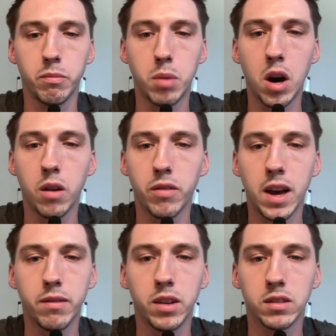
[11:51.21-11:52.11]
part of
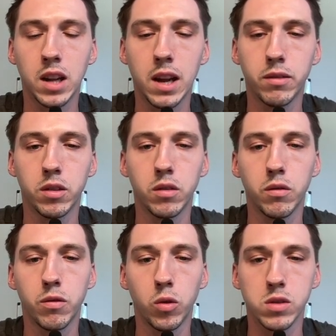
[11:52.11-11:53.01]
that first 11
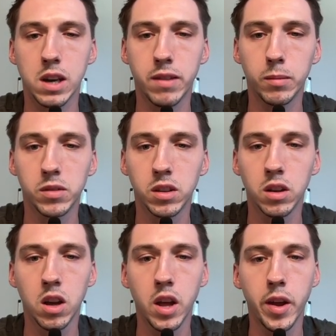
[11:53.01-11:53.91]
for
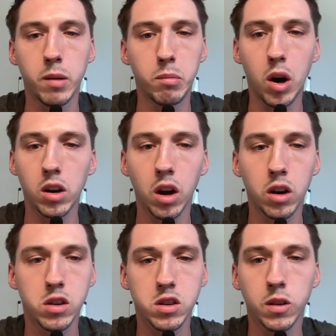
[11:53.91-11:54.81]
Southampton. Barco
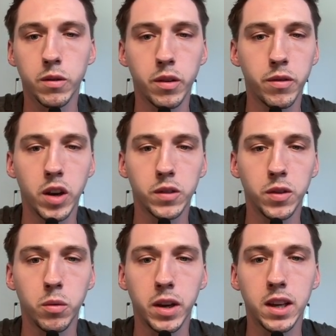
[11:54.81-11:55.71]
looks good for the first
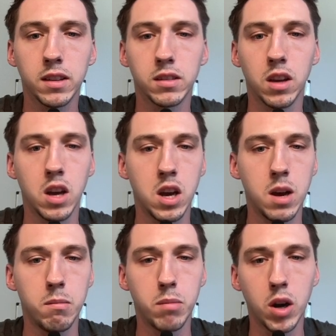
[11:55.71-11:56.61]
few weeks.
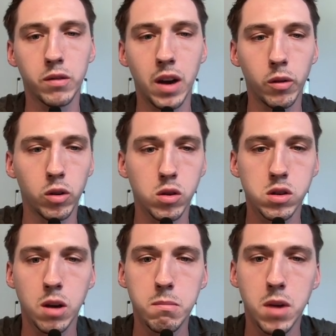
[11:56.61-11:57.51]
Bergval, not
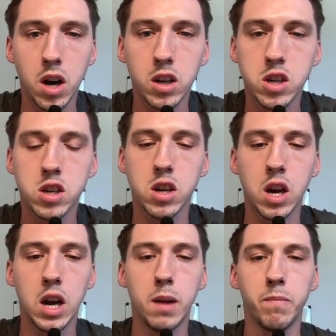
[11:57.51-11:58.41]
so much.
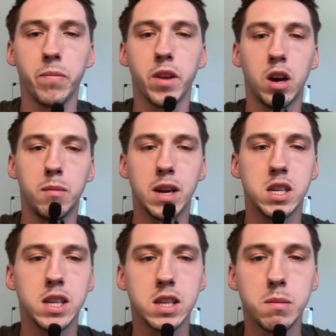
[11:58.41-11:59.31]
I
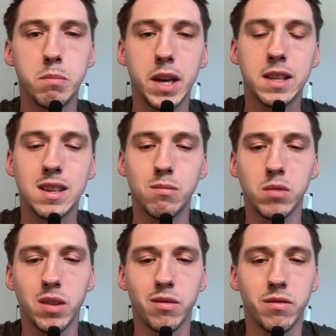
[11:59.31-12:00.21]
imagine he's competing
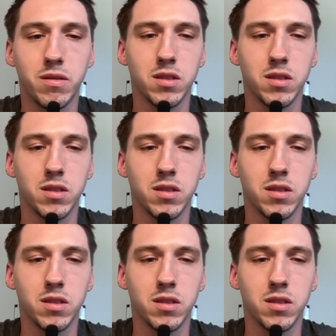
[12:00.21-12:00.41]
with